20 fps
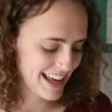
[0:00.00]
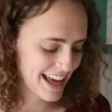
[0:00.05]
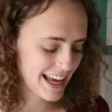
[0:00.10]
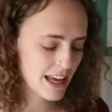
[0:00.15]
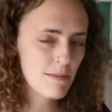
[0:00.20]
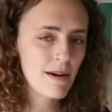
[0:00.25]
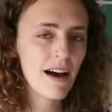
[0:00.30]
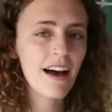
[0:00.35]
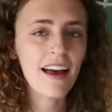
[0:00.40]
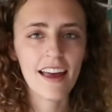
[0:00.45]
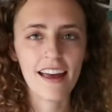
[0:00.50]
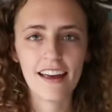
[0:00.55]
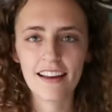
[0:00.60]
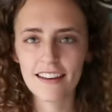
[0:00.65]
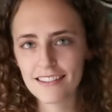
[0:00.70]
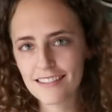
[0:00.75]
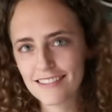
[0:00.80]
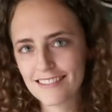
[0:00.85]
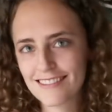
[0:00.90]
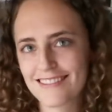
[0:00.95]
Equipaje.
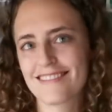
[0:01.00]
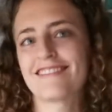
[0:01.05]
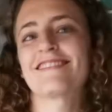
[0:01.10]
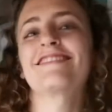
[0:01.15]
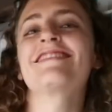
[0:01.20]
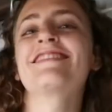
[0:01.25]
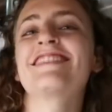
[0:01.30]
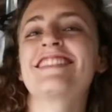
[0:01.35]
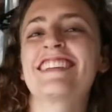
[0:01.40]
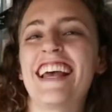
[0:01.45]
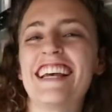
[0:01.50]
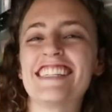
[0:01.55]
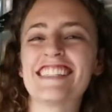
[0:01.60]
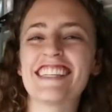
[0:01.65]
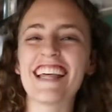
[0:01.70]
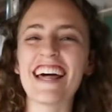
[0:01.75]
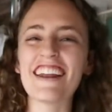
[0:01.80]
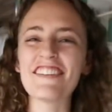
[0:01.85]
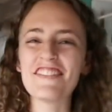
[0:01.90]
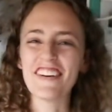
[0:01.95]
I didn't know that.
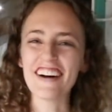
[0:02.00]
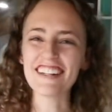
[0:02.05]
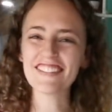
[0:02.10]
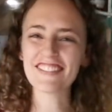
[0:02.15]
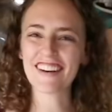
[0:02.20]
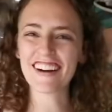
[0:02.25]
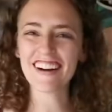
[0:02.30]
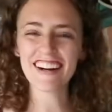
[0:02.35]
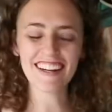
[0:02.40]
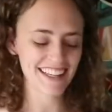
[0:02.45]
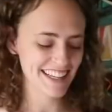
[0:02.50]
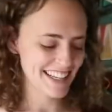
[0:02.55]
Isn't that, that a fun word?